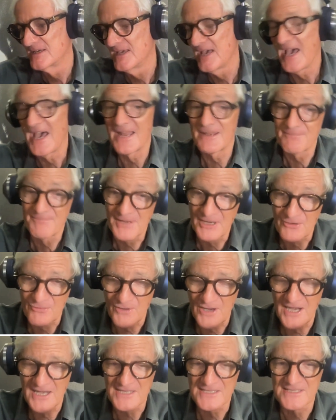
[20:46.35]
and be
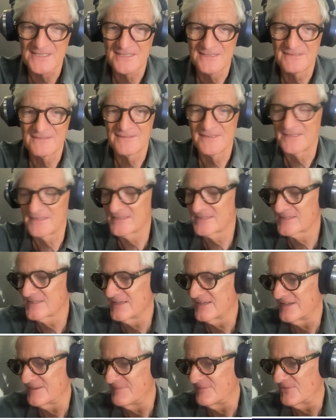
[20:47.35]
quieter and
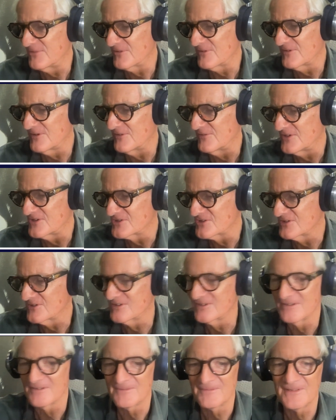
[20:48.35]
more
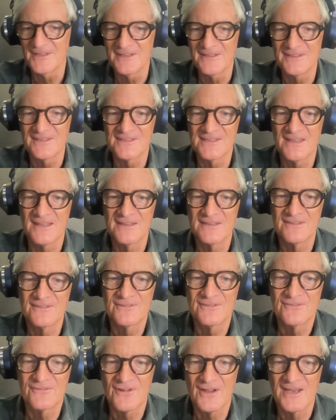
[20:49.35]
efficient and
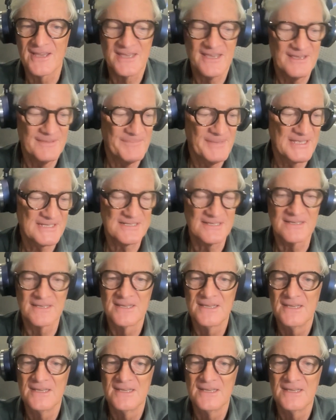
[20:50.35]
dry hair better.